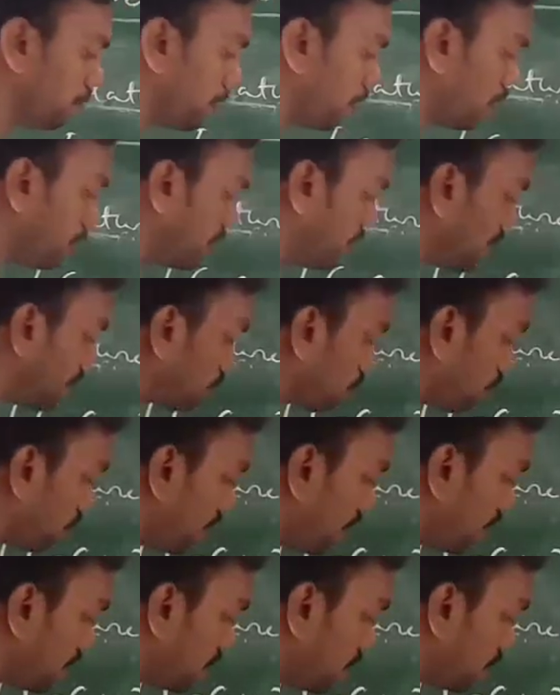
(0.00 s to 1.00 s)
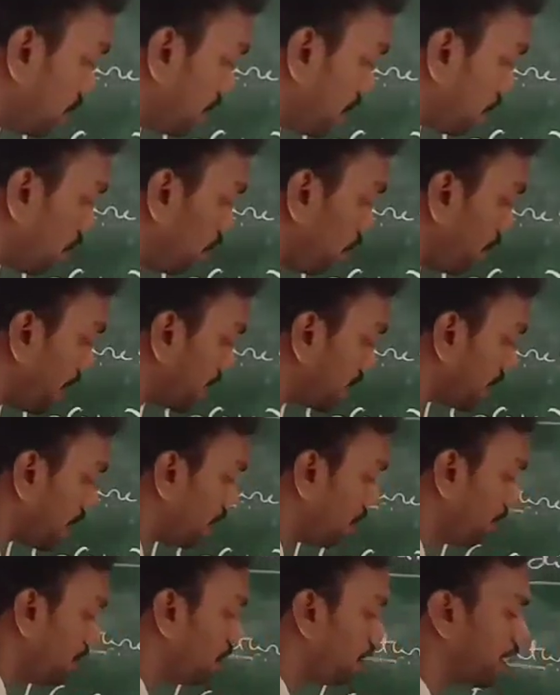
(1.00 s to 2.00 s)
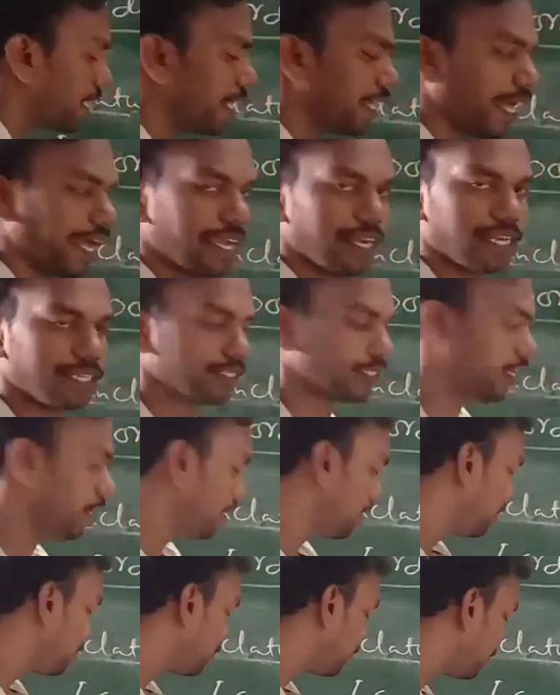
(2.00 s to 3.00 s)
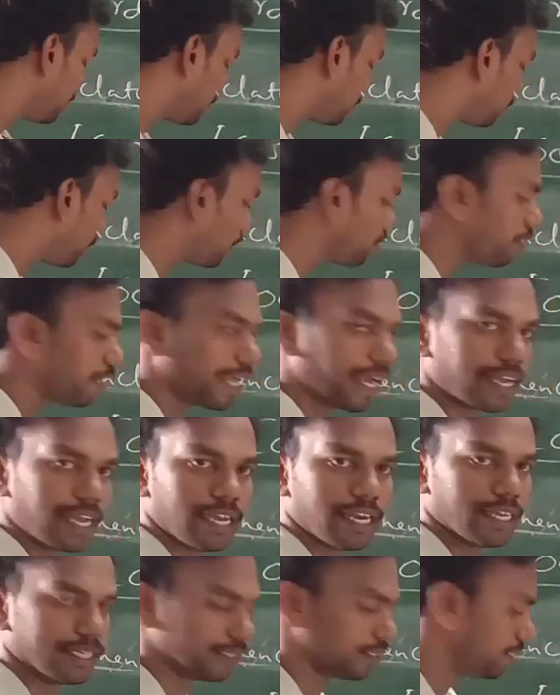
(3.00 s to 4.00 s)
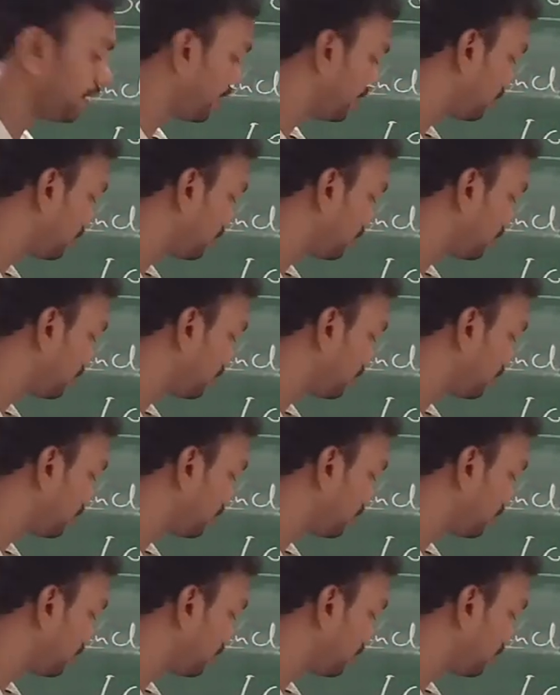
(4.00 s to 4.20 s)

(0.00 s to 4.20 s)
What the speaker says: because this is coordination sphere, complex ion will not get ionized. So this part will get ionized, that